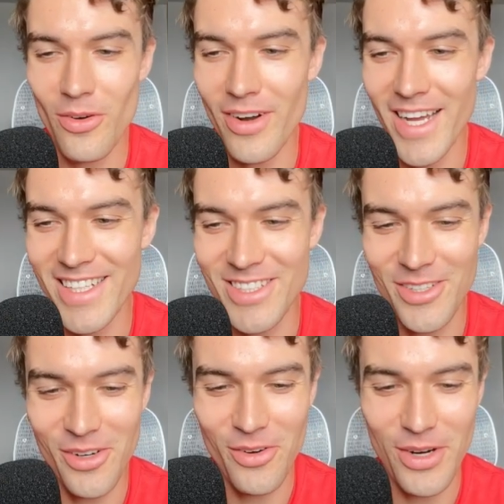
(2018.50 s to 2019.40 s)
right,
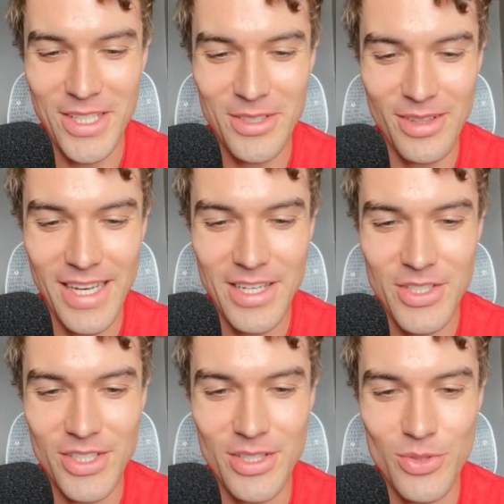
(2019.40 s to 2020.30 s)

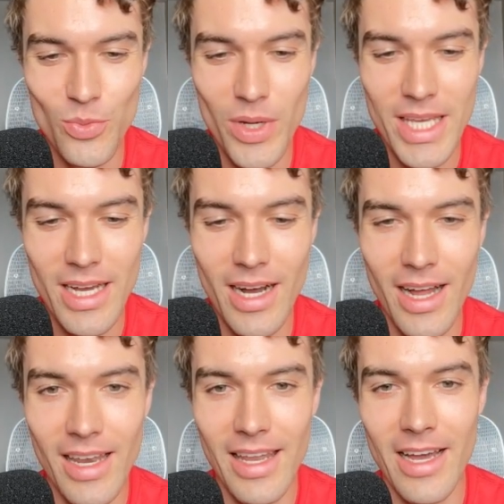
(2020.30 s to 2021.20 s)
congratulations. We
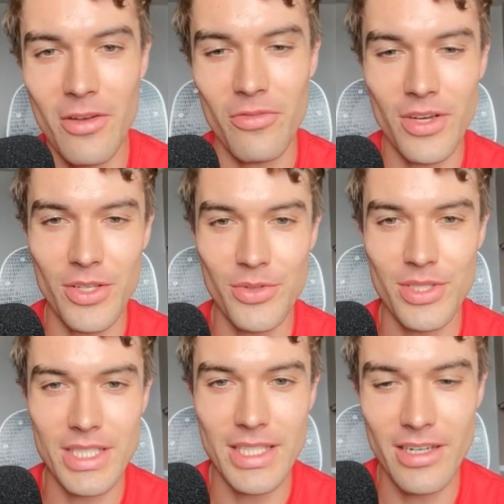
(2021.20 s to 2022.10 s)
are live. And you
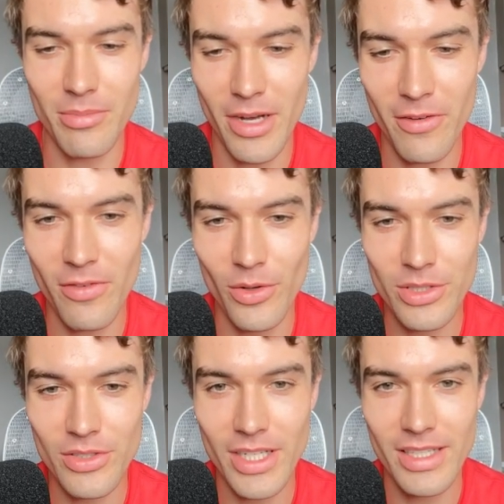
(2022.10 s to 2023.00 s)
see here my phone
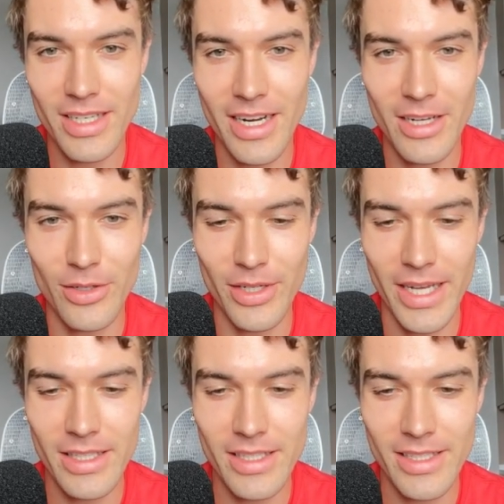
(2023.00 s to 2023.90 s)
screen that I
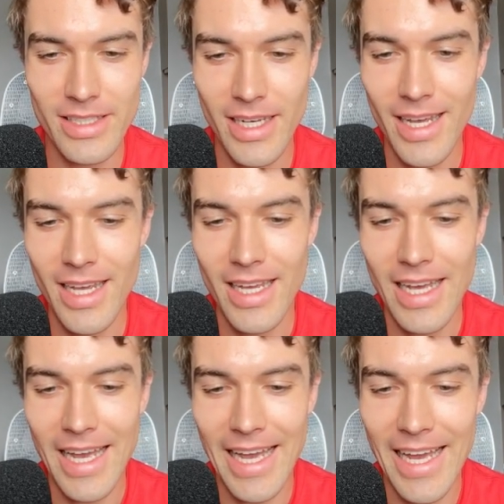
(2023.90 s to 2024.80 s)
connected.
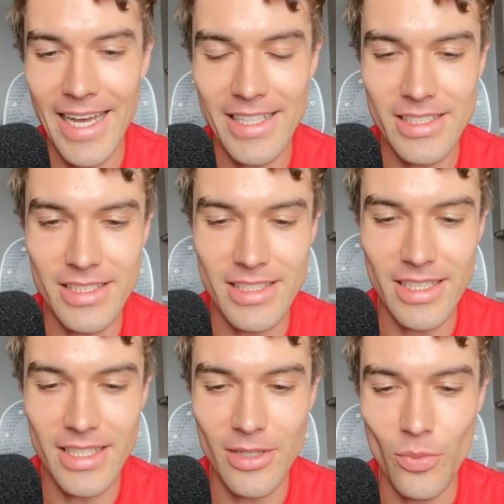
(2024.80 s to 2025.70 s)
And
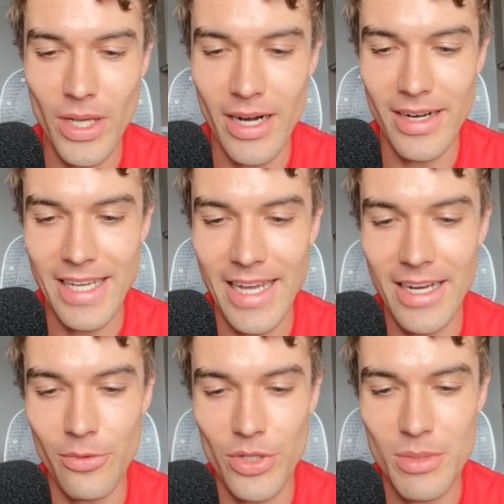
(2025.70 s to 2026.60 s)
we are
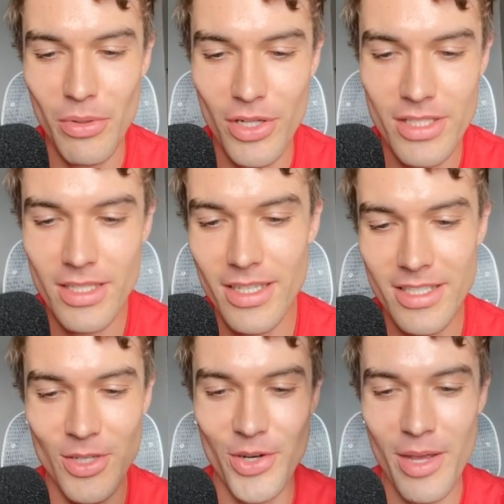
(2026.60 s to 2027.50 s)
getting
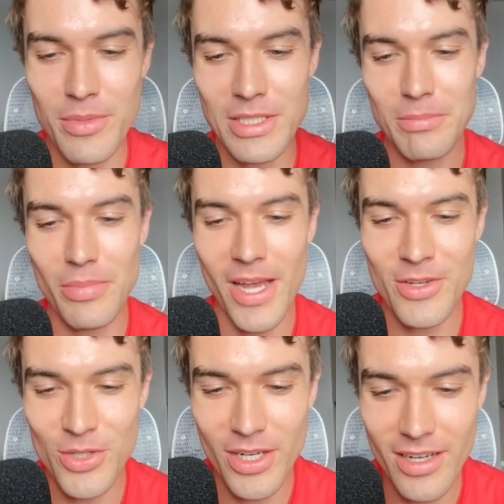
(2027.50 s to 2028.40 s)
responses. Her name is
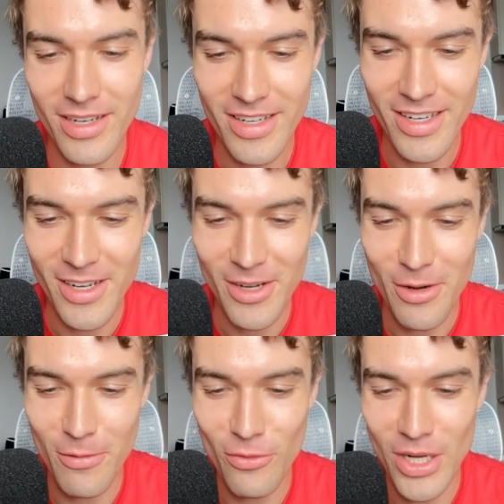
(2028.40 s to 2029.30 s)
Petra,
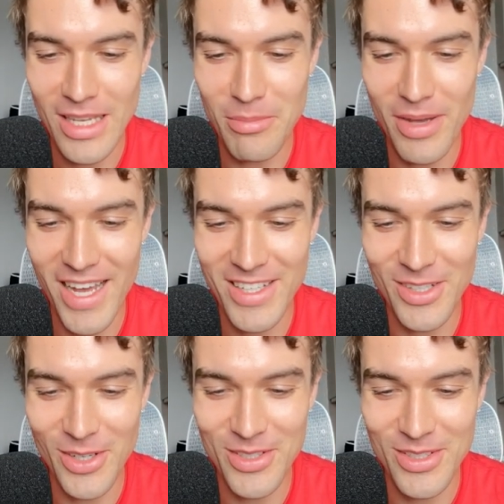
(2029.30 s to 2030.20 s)
her friendly plant
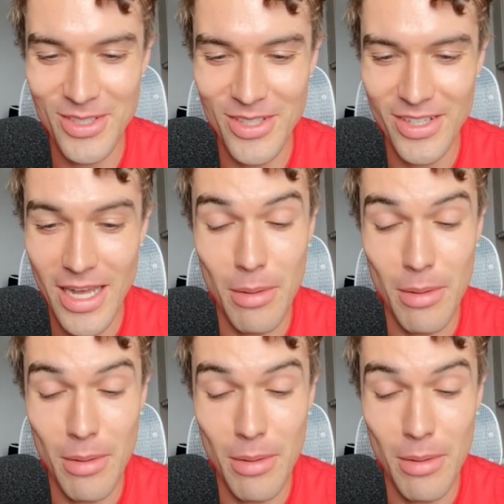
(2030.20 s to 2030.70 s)
doctor.